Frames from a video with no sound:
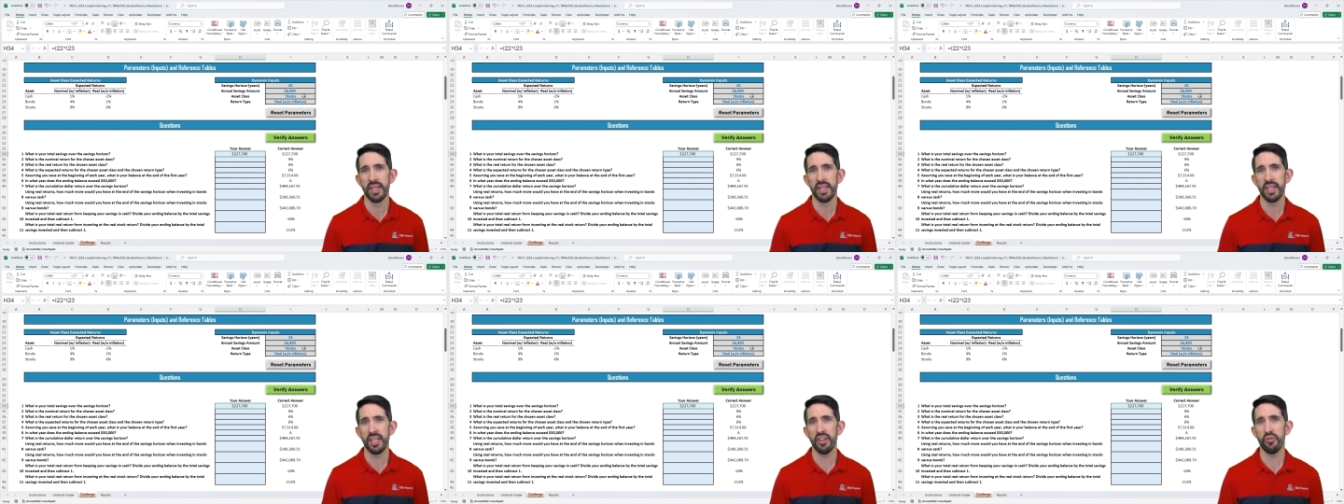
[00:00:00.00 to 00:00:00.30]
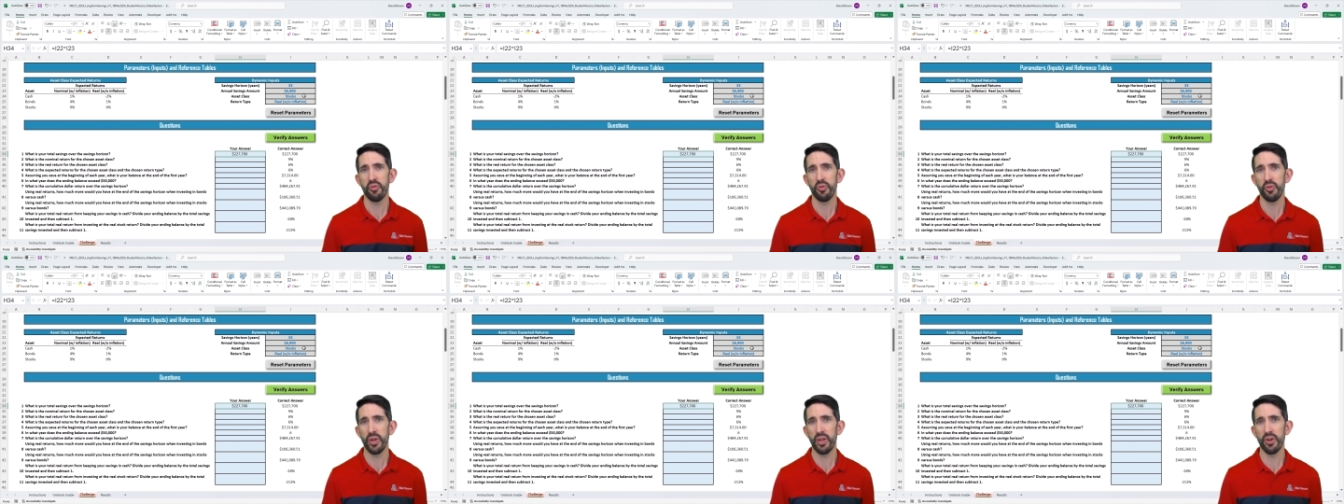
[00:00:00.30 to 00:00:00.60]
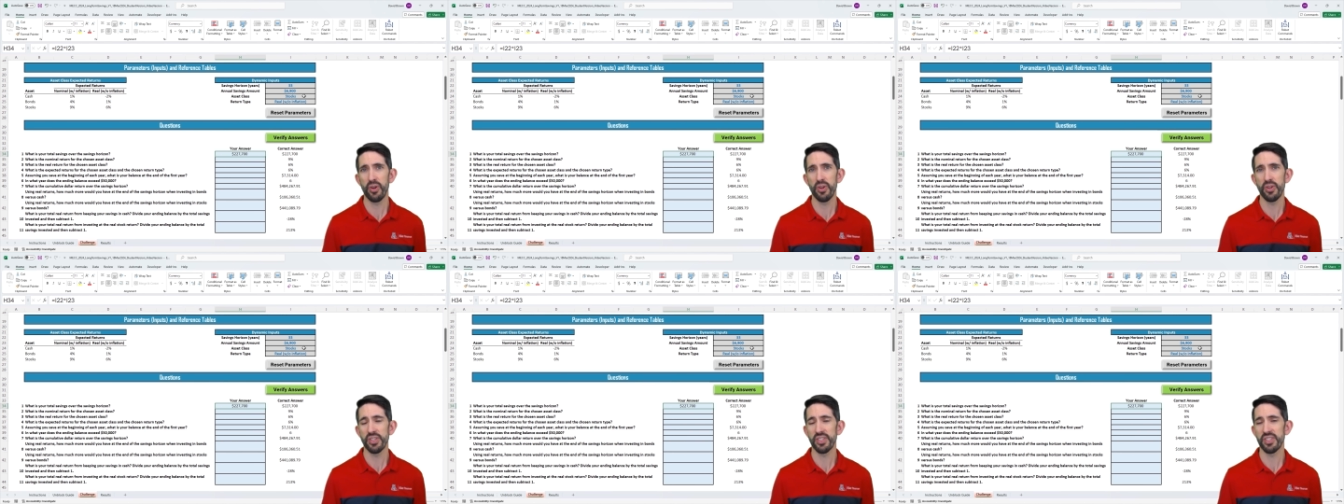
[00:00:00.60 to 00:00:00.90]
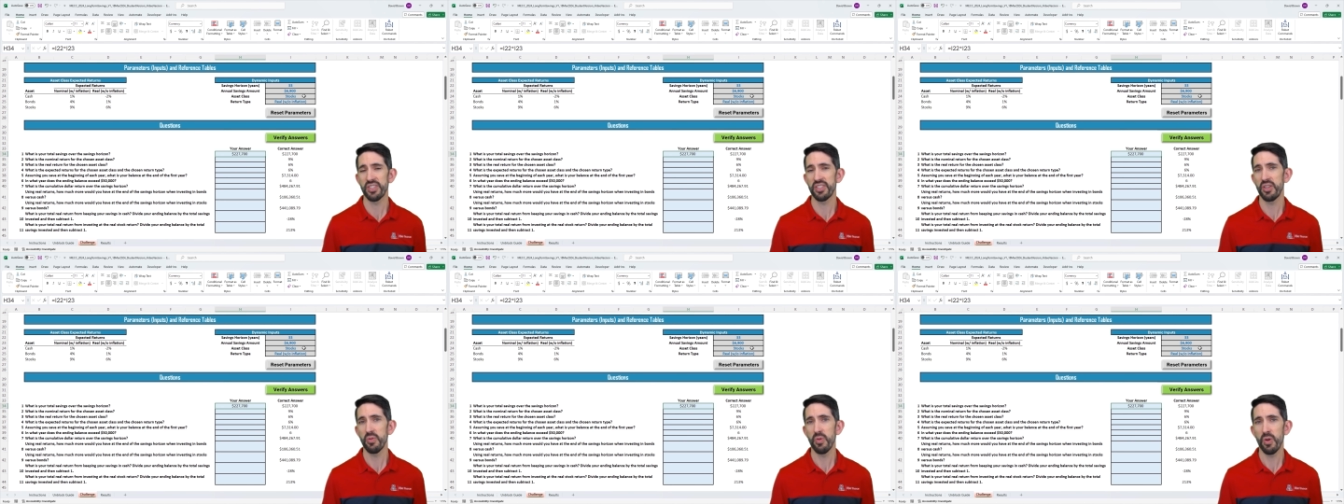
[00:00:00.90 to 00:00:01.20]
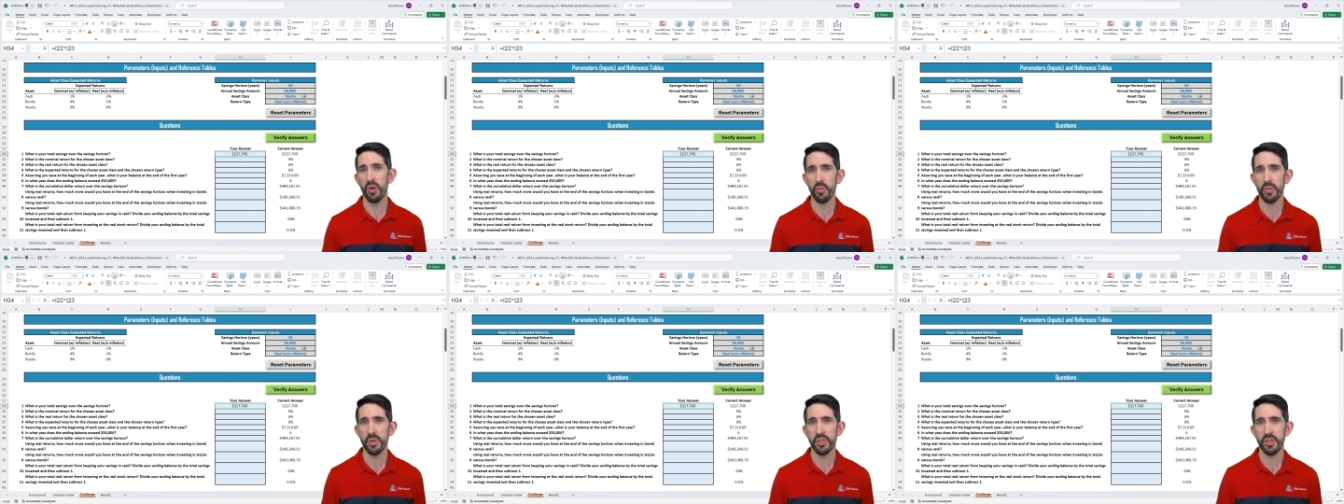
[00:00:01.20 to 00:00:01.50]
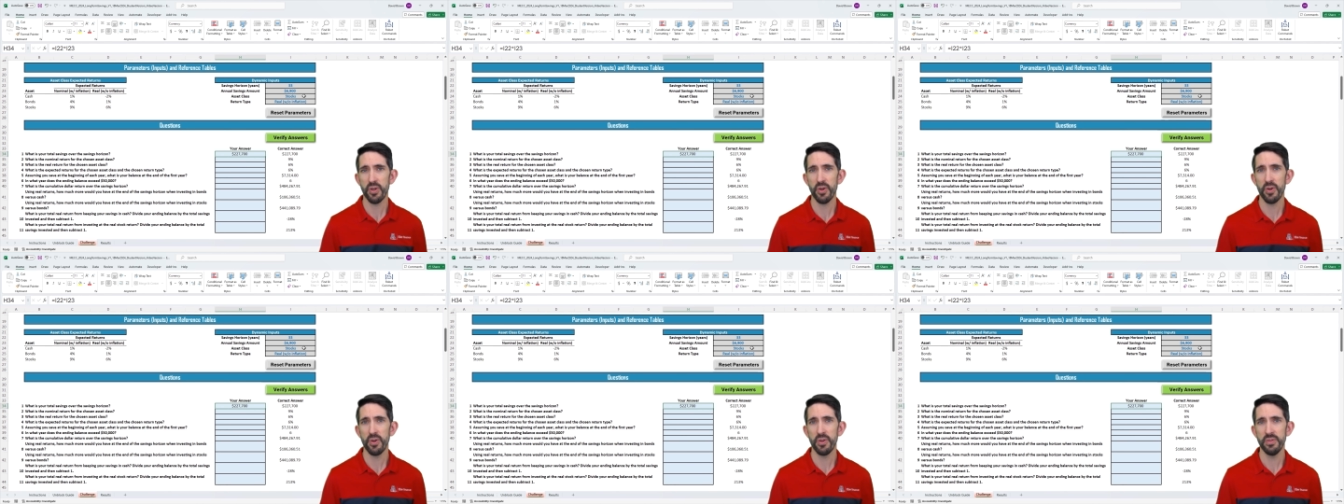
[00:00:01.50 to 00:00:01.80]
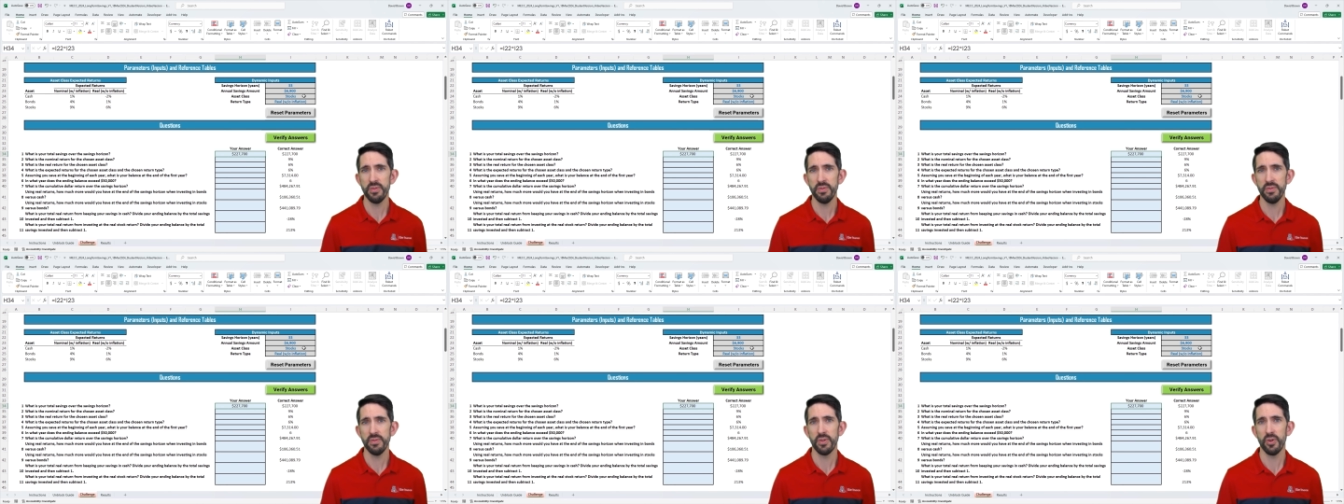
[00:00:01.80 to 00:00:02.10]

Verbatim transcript: If we earned zero return